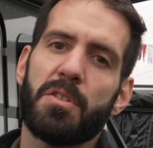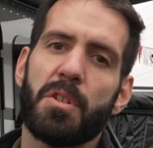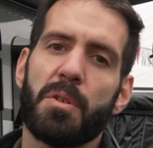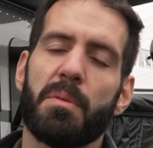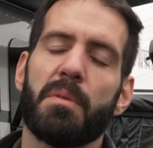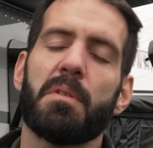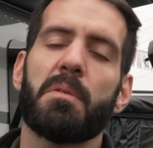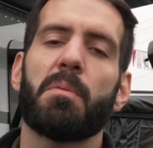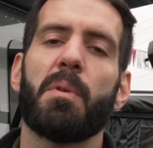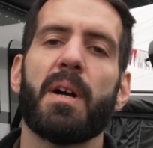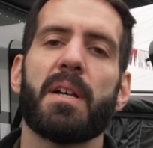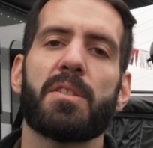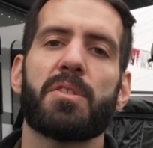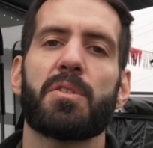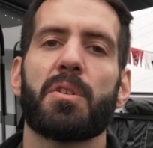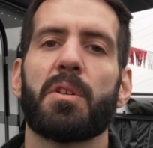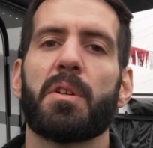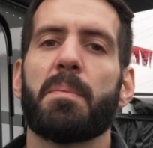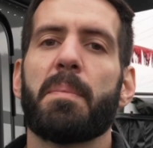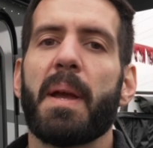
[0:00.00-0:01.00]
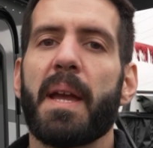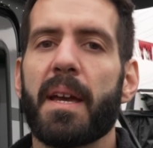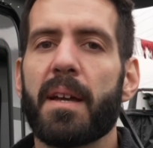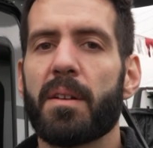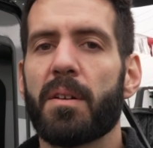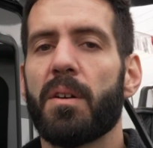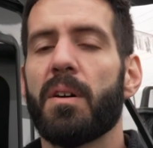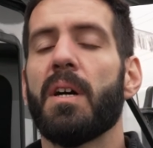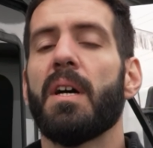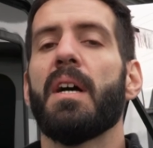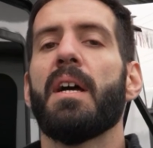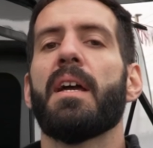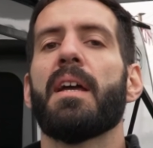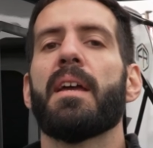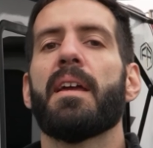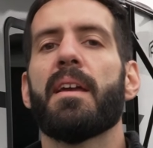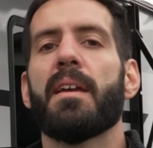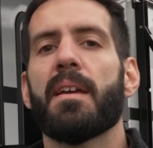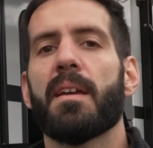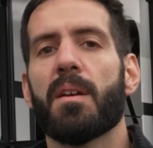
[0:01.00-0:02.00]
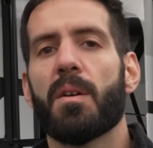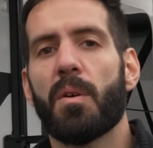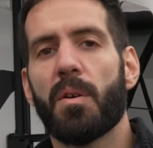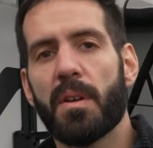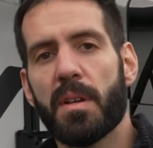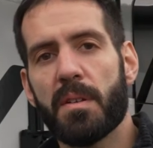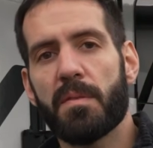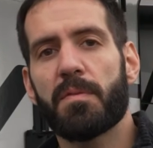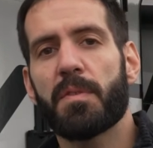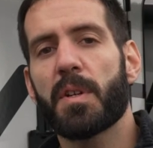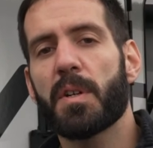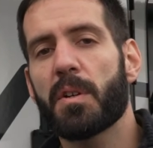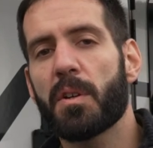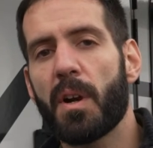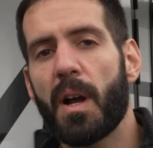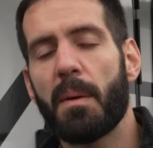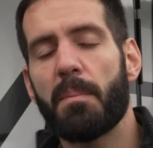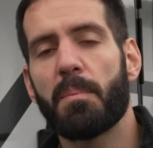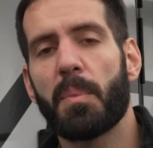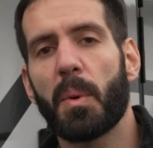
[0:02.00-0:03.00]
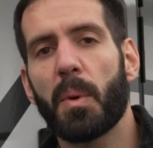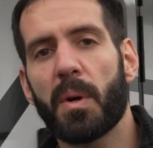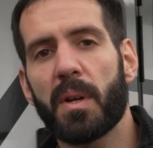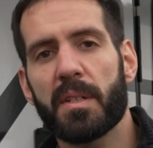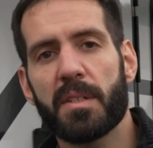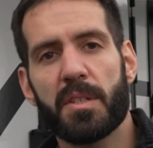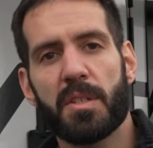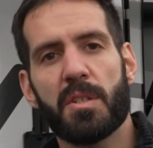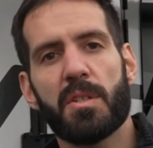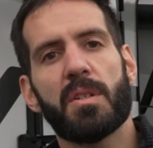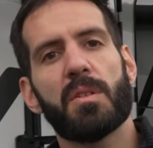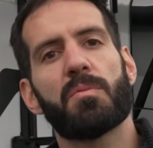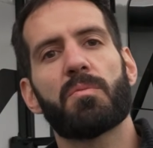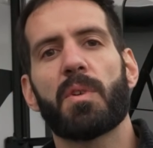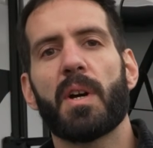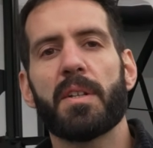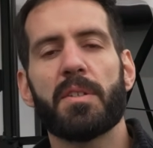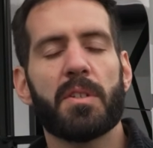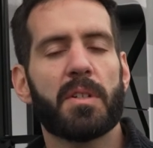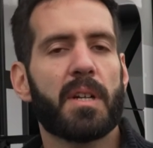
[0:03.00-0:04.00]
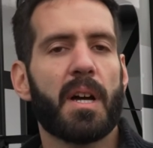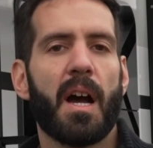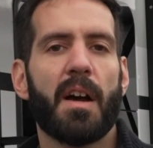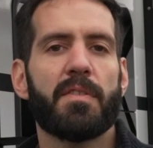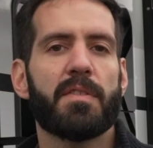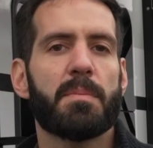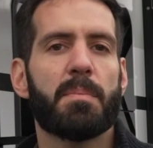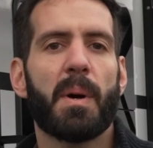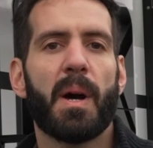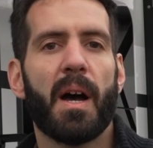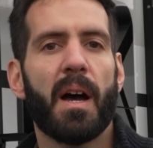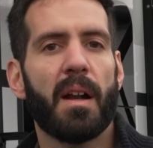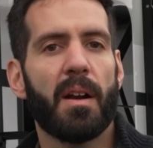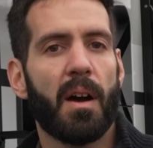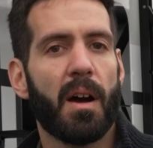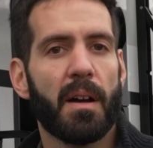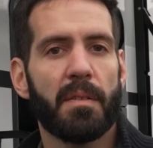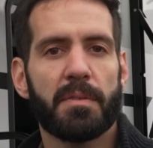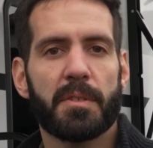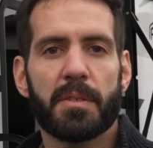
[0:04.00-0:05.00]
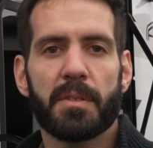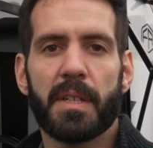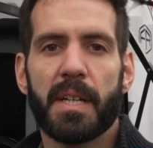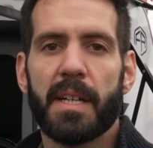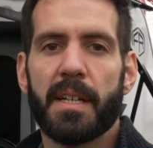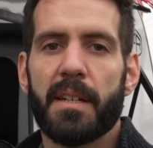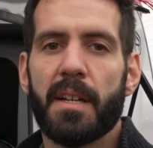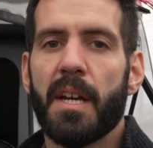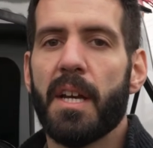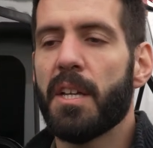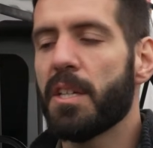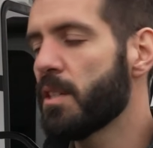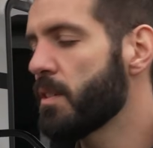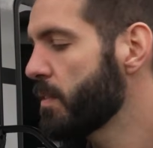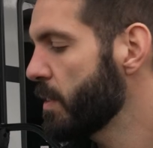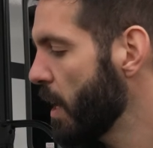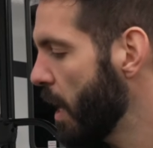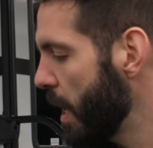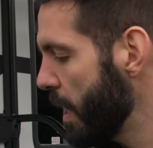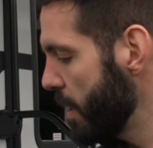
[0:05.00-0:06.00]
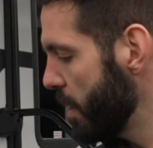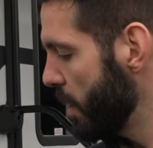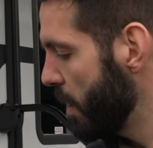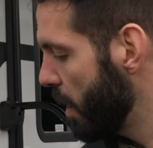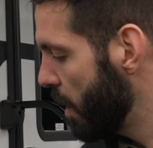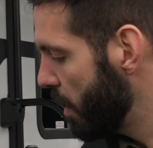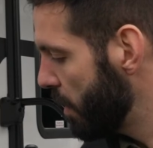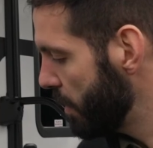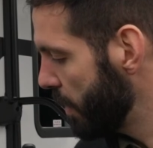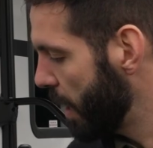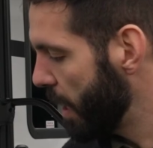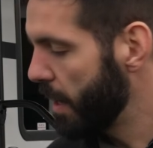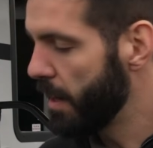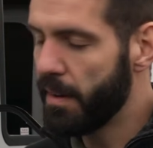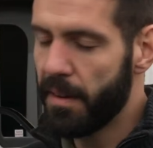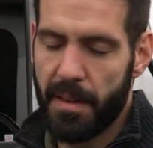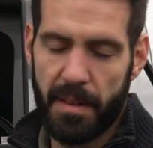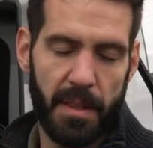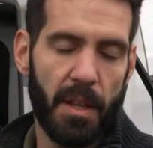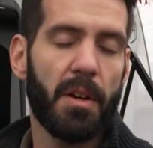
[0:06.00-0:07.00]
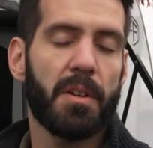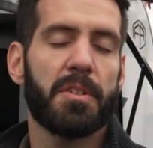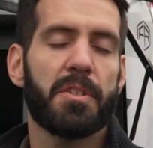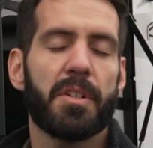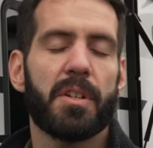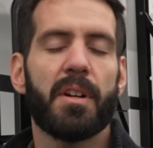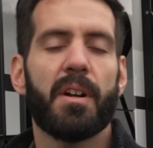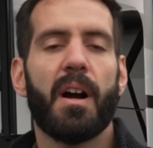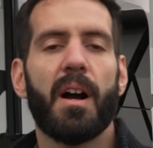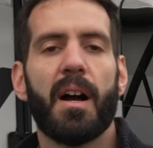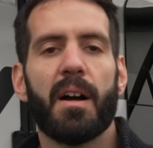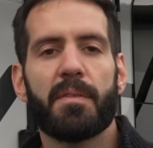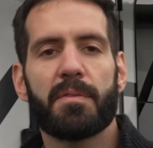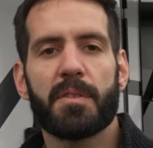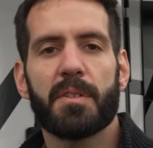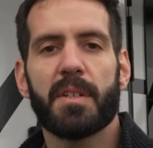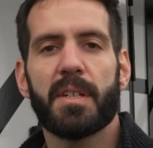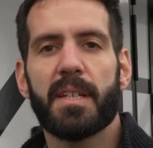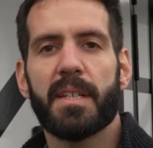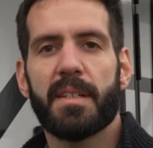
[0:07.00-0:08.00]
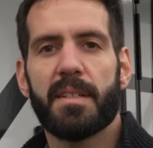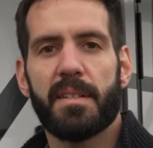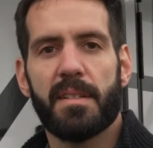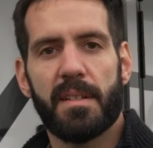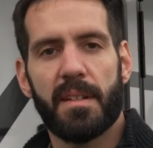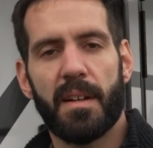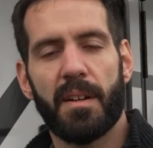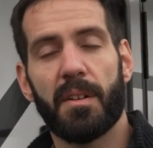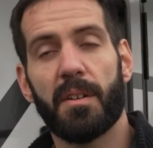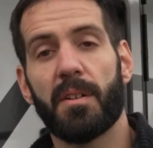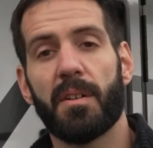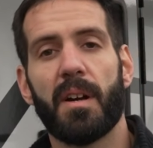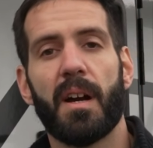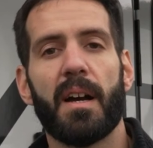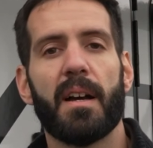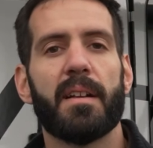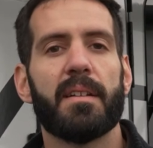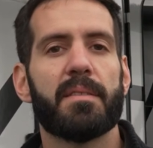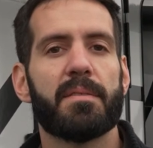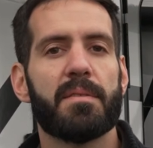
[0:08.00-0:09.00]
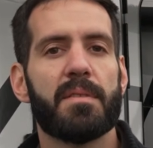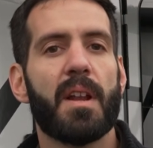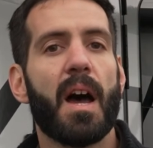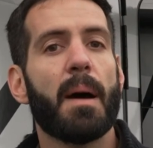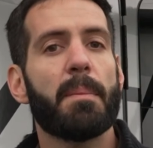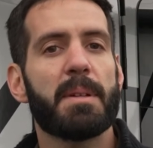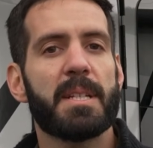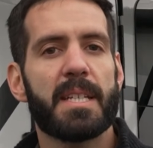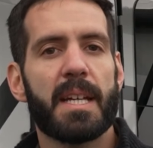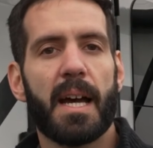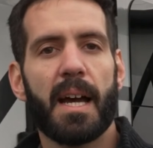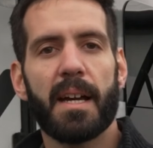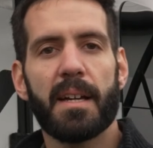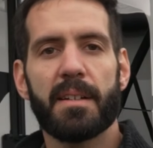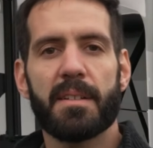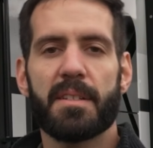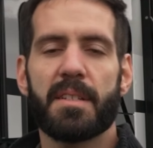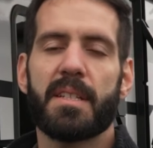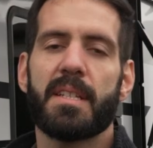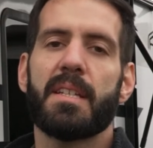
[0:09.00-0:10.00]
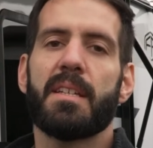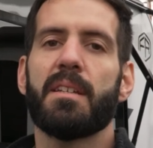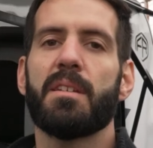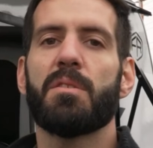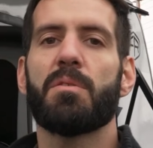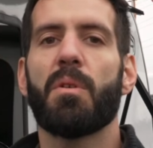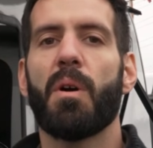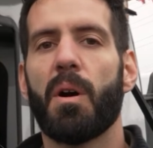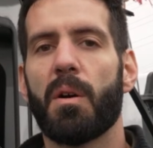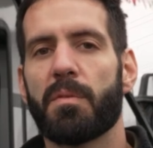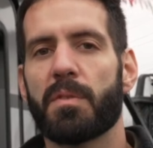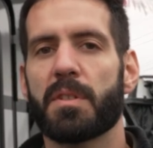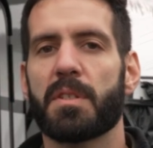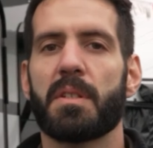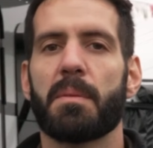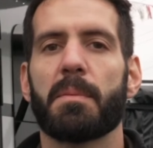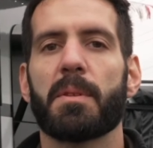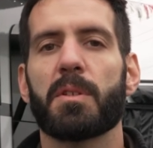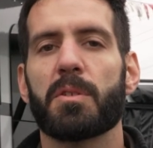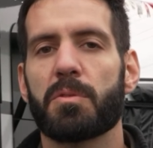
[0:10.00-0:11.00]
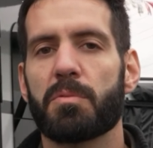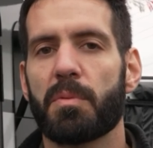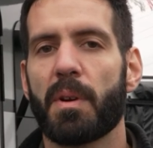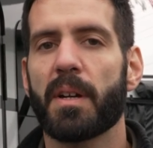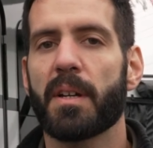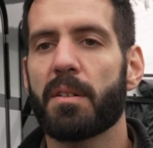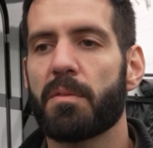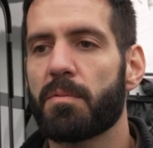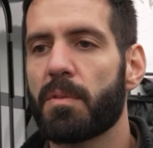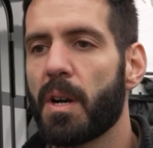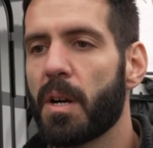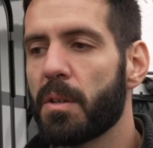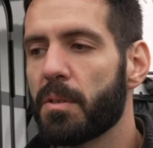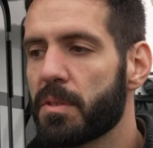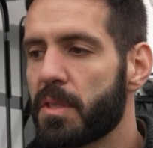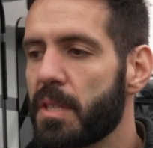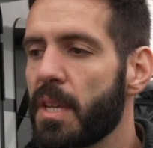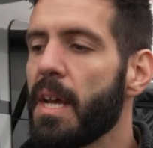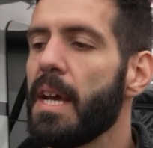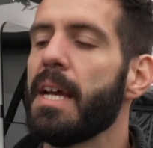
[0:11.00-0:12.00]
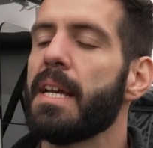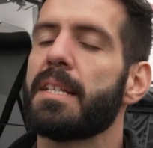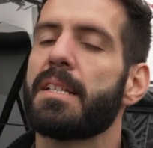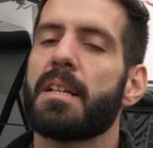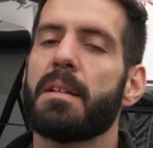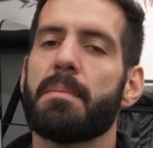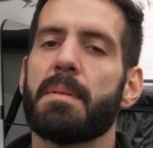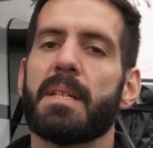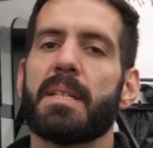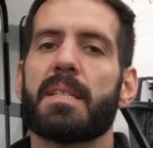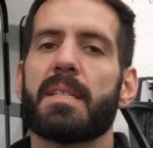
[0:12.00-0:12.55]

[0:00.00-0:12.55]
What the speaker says: 200-watt solar panel, a inverter on board so you can run your coffee pot off-grid. You've got larger off-grid or knobby tires to get you over some of those rugged roads. It's going to be a